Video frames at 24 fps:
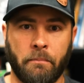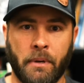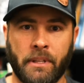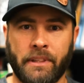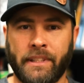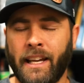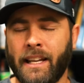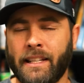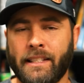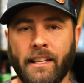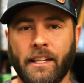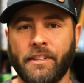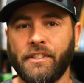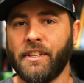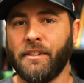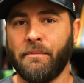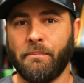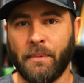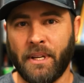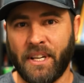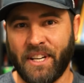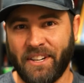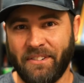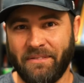But that doesn't
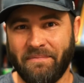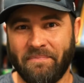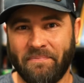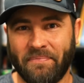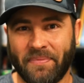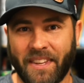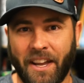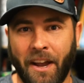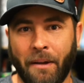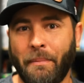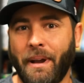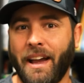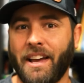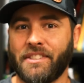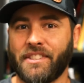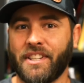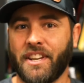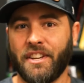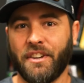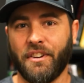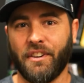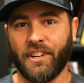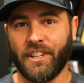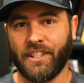mean I'm
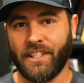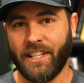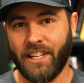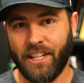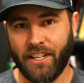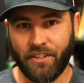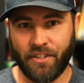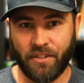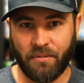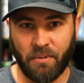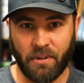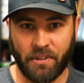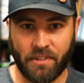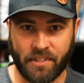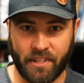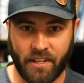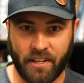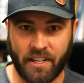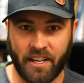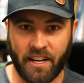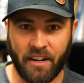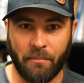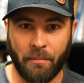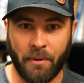asking you to teach 1
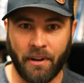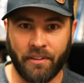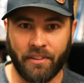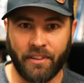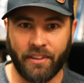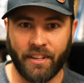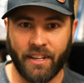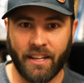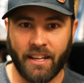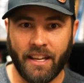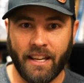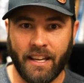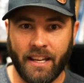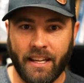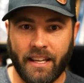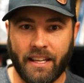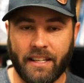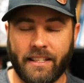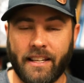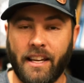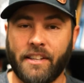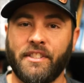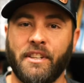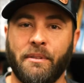Sunday a month.
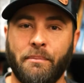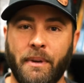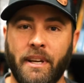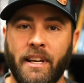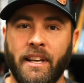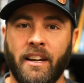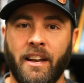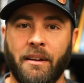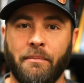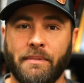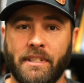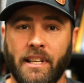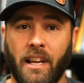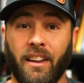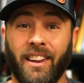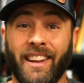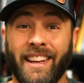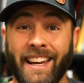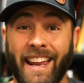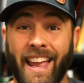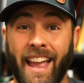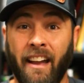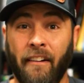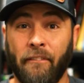It doesn't mean I'm
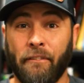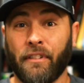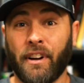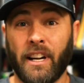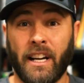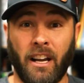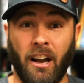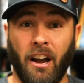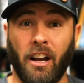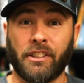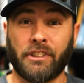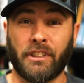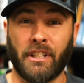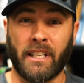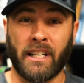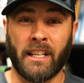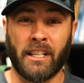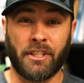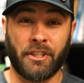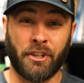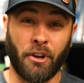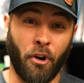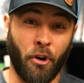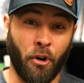telling every
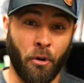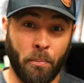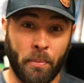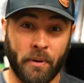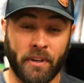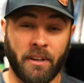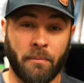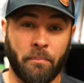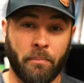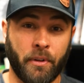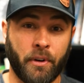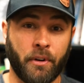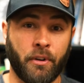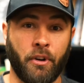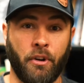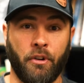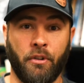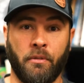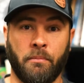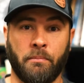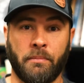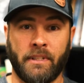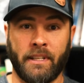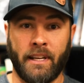congregant to open up their
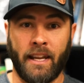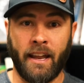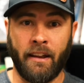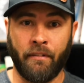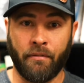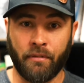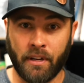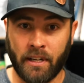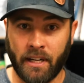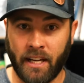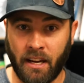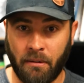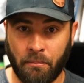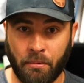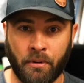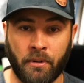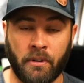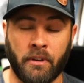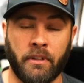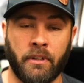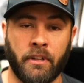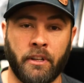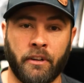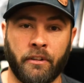home to every neighbor
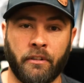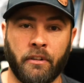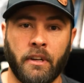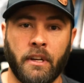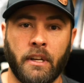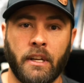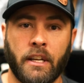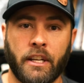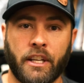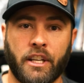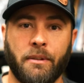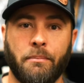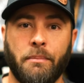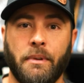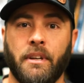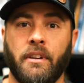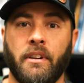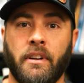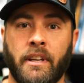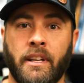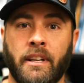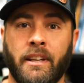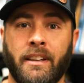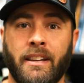in their
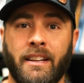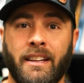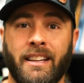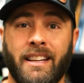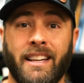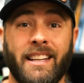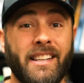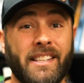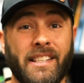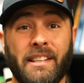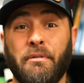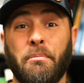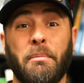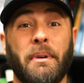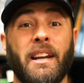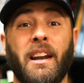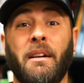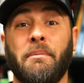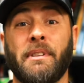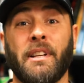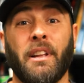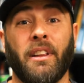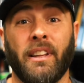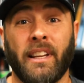community. It doesn't even mean
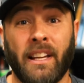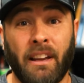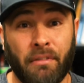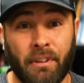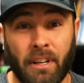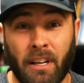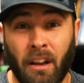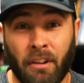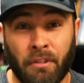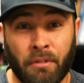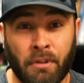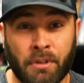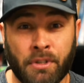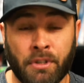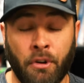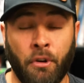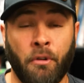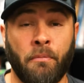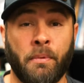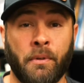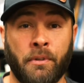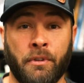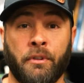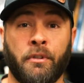I'm telling every congregant to
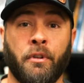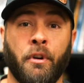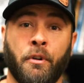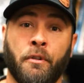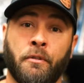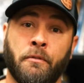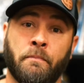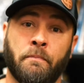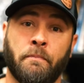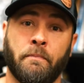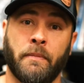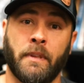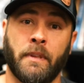open their home.